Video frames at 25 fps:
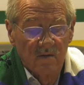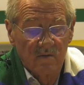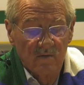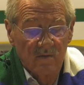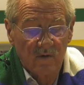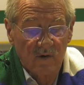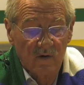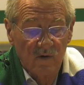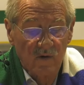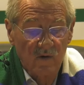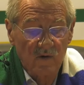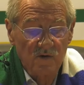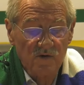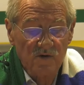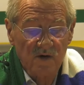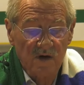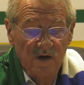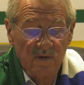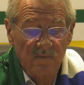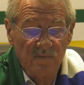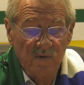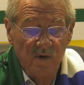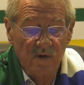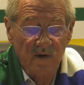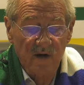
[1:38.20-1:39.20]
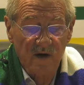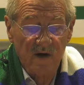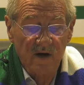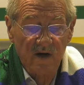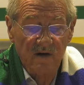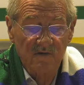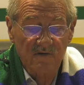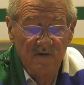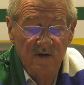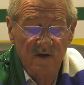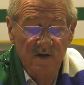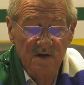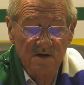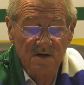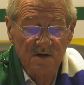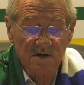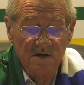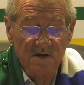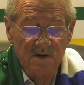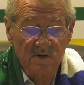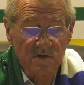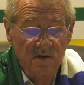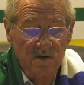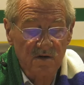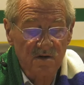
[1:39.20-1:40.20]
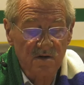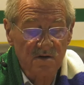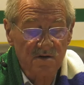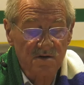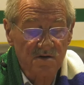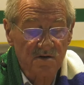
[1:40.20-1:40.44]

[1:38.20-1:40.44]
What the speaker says: We will also employ enough nurses and doctors